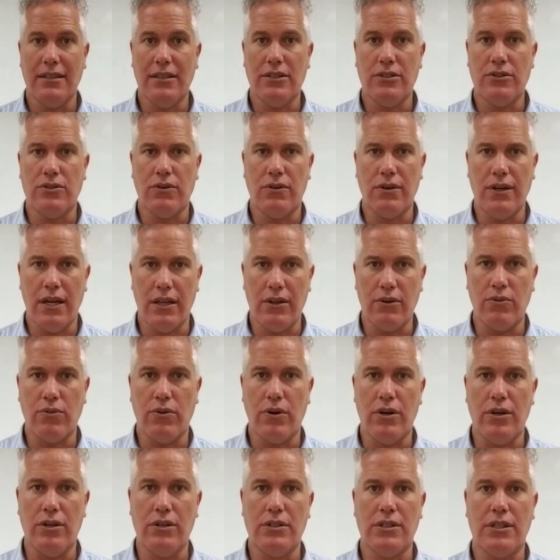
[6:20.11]
So in other
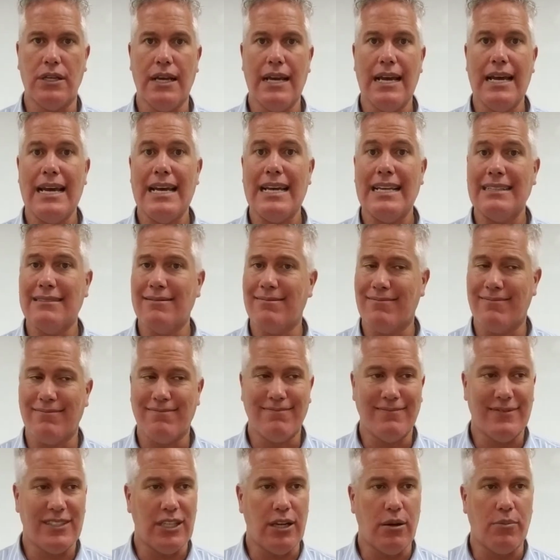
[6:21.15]
words,
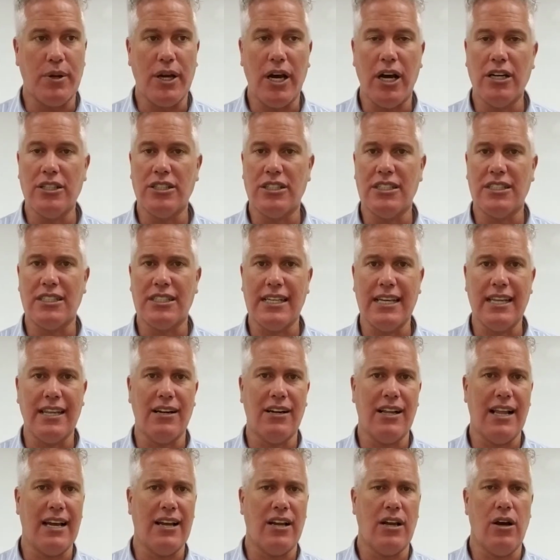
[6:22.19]
subconsciously they're
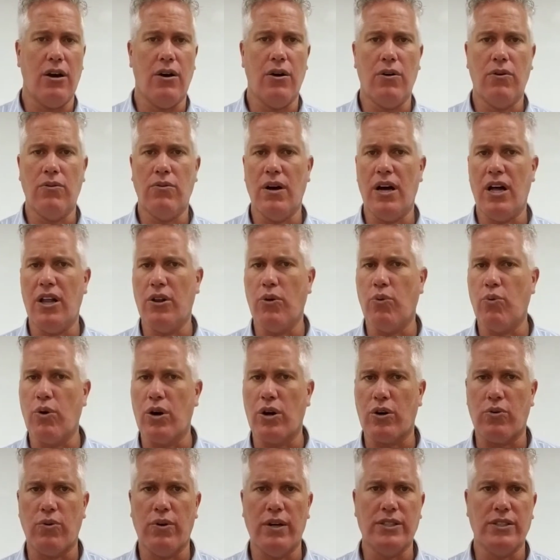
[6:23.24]
like, oh, well, the
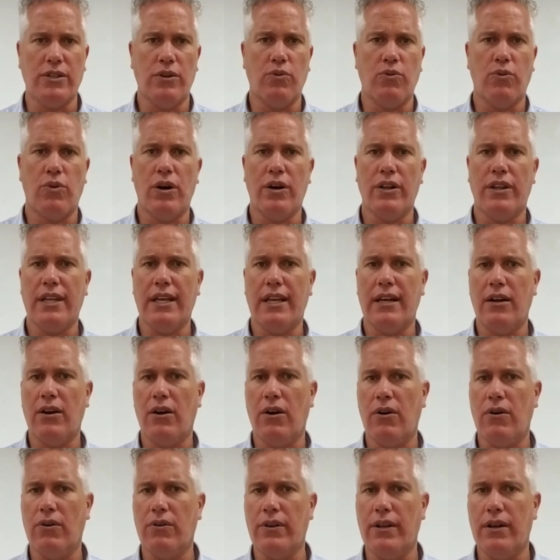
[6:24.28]
work wasn't worth it.
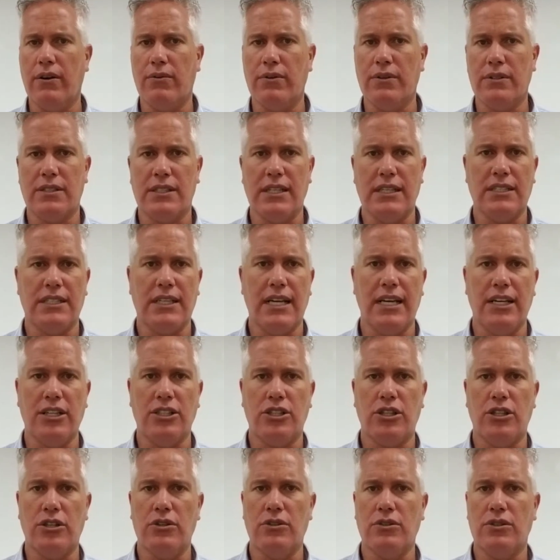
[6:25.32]
Oh, there was these
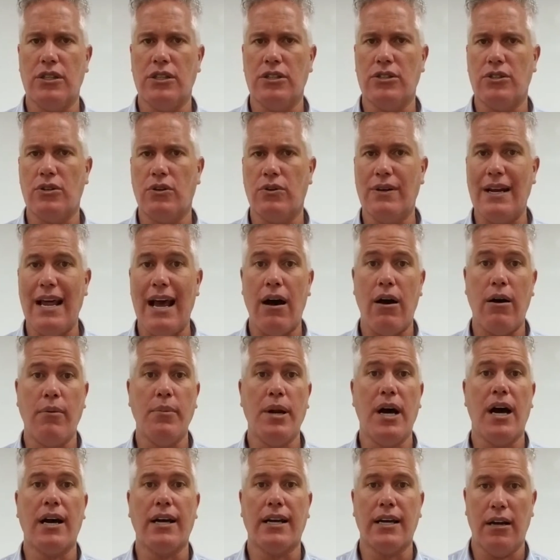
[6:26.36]
issues, and so now I'm
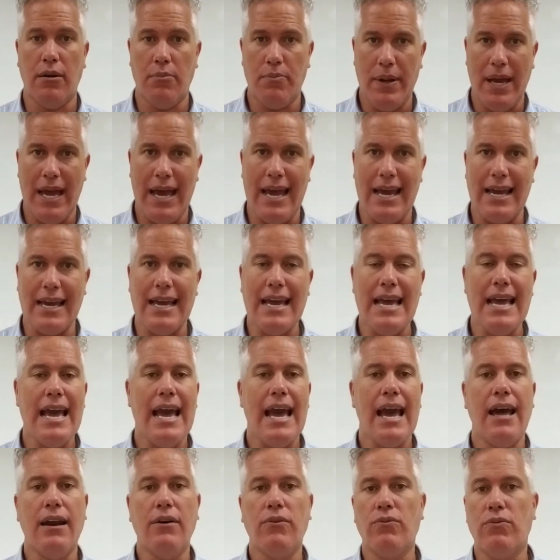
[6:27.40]
not gonna pay.
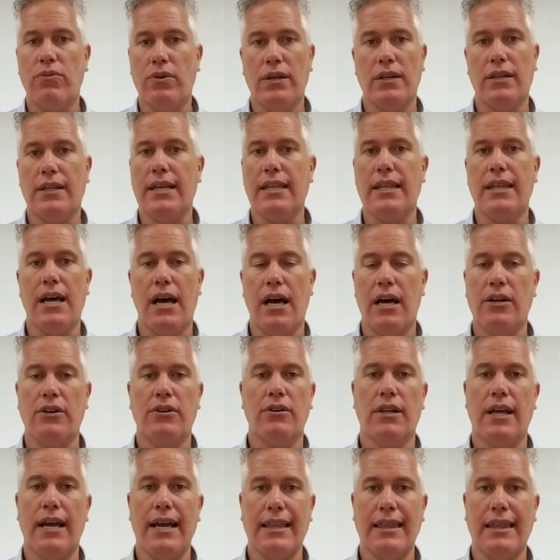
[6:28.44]
And really the
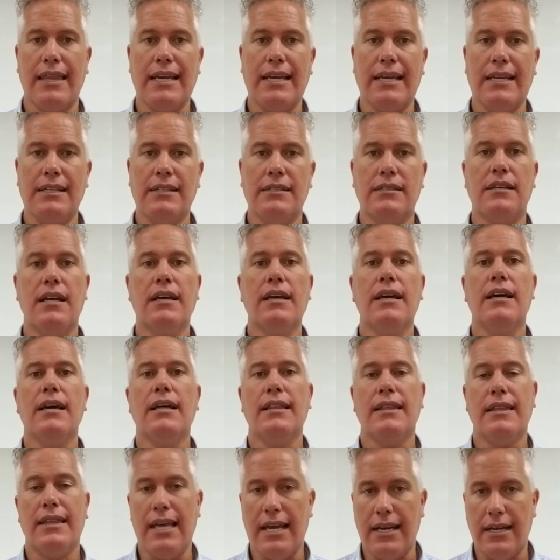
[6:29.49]
underlying thing is
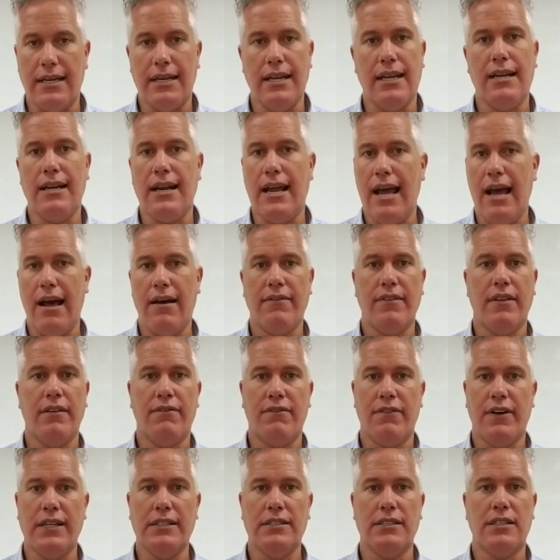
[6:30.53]
they didn't have the
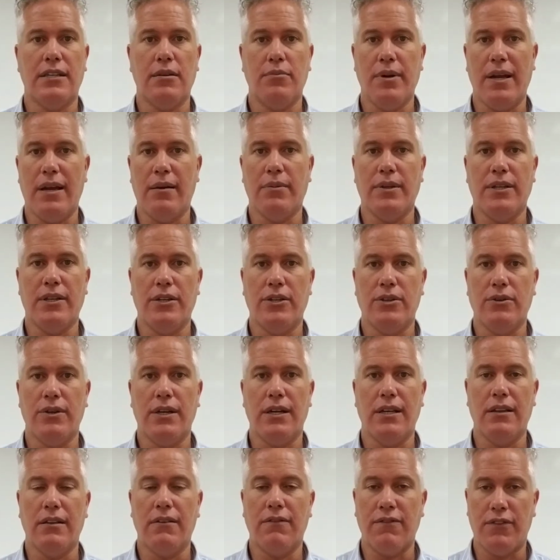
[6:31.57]
funds to be able to do it
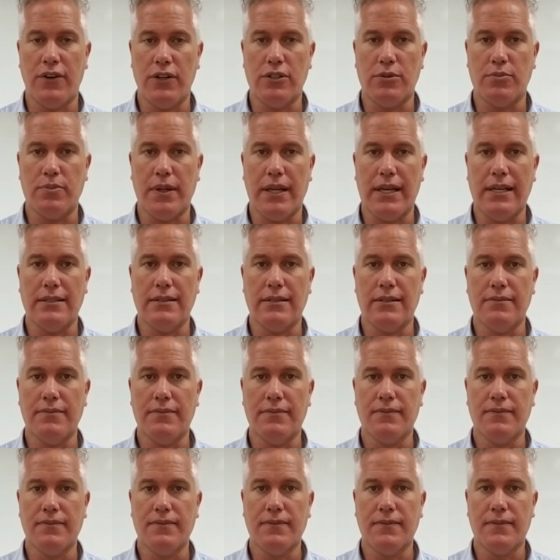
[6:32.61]
in the first place,
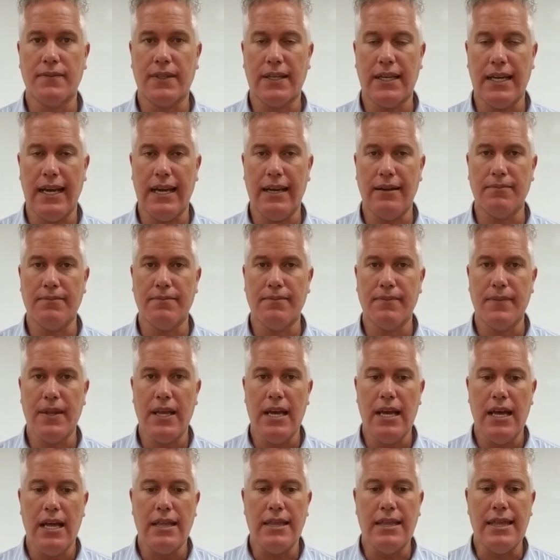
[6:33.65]
okay?
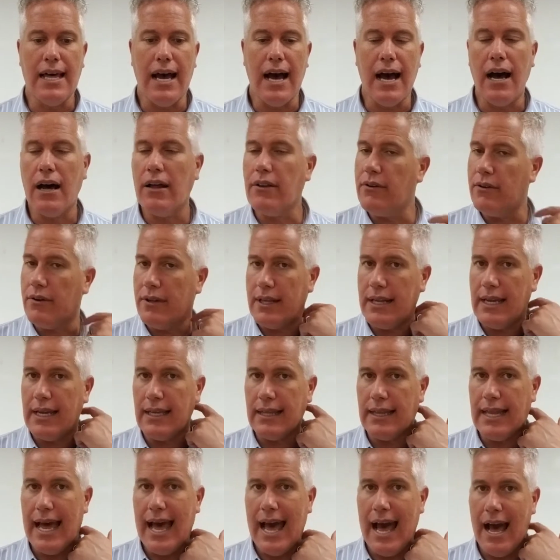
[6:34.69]
The other thing
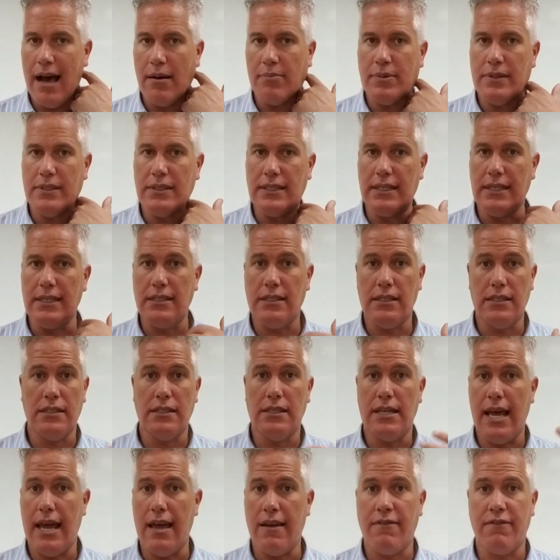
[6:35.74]
that happens is
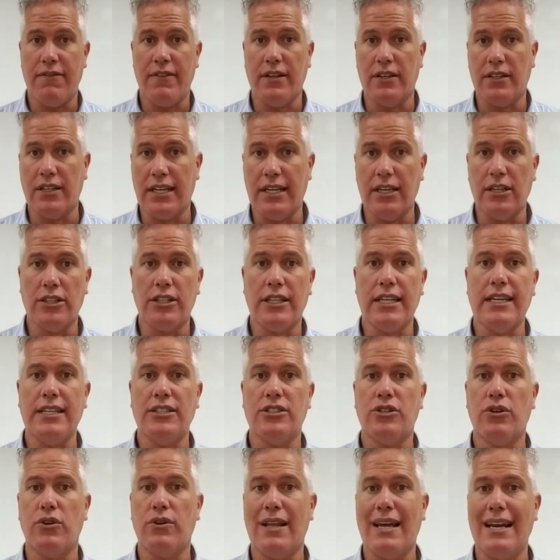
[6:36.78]
they feel guilty,
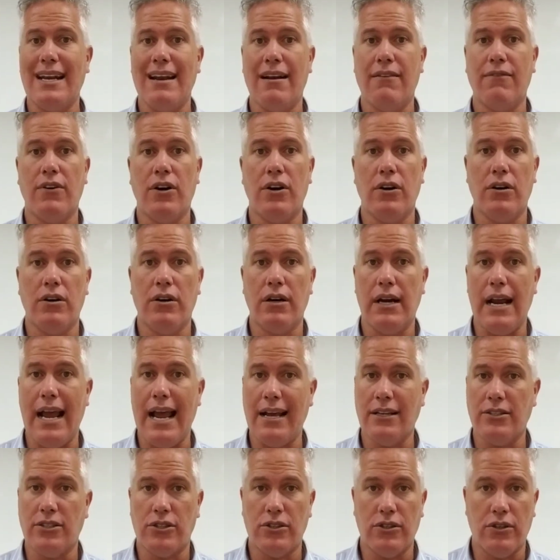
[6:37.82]
so they never
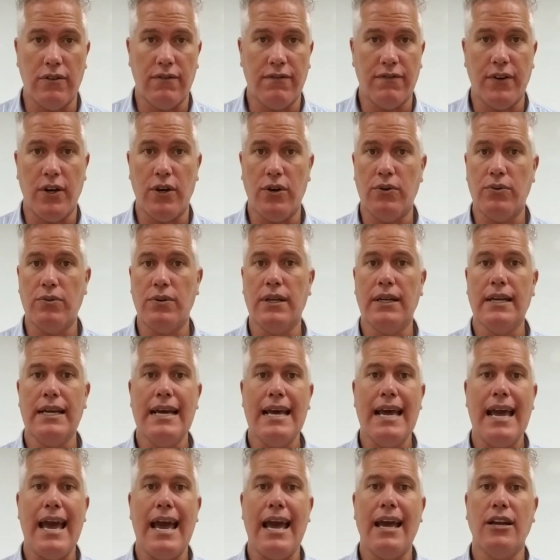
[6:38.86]
answer the phone,
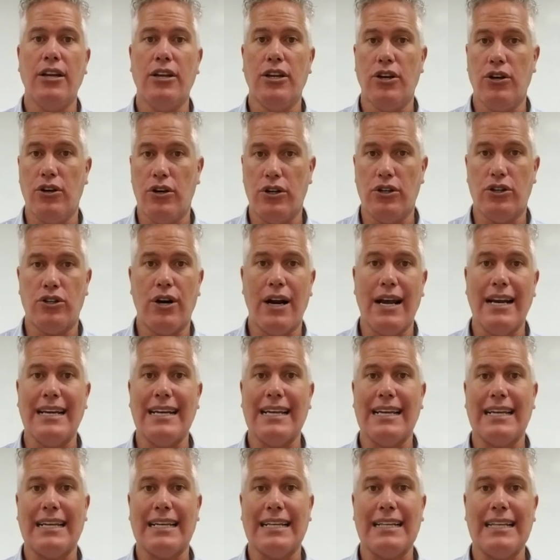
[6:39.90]
and you're trying to
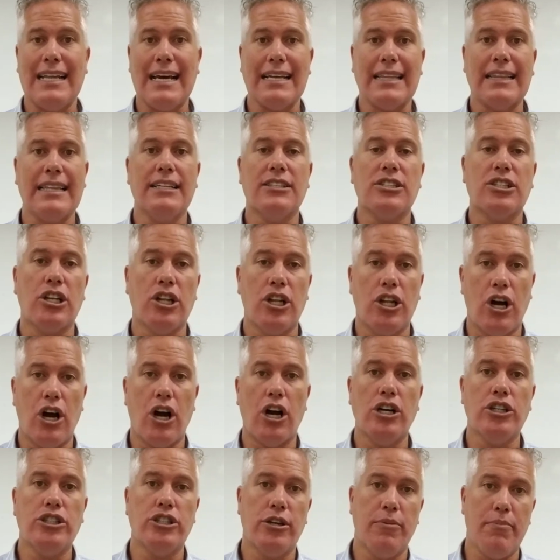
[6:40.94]
collect this
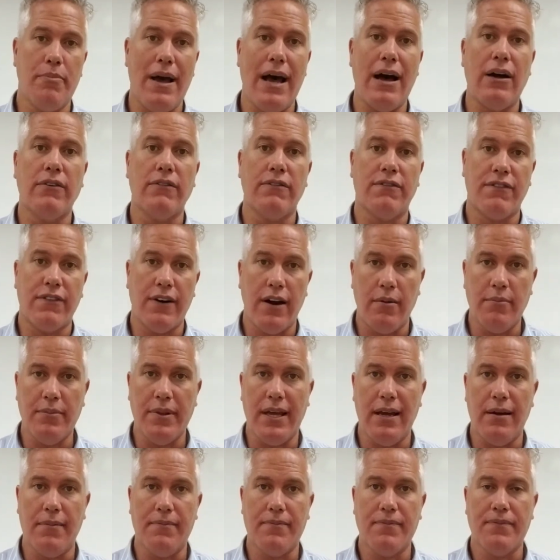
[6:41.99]
large amount from
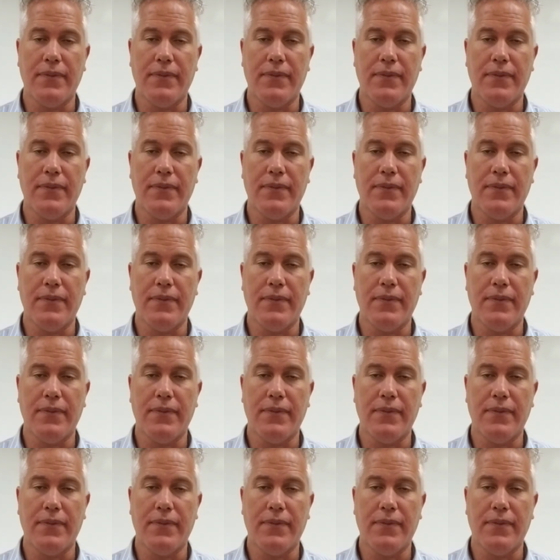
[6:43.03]
them.